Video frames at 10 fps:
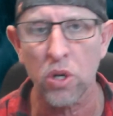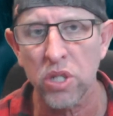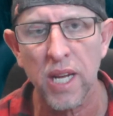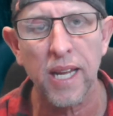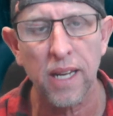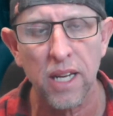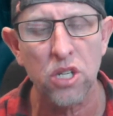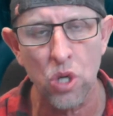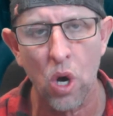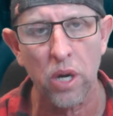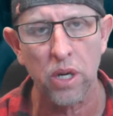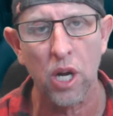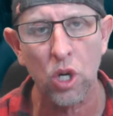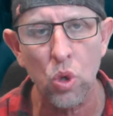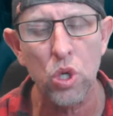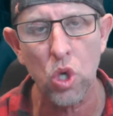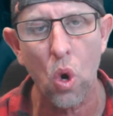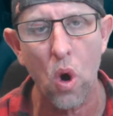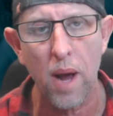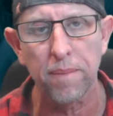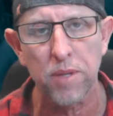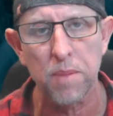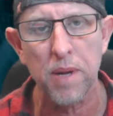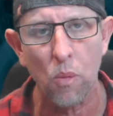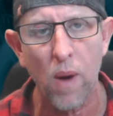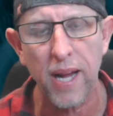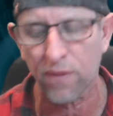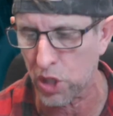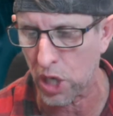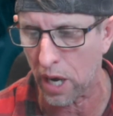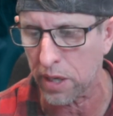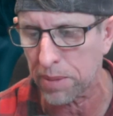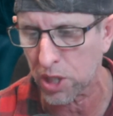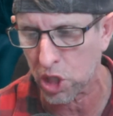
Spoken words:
Because it is not a good time to be awake for Jody, but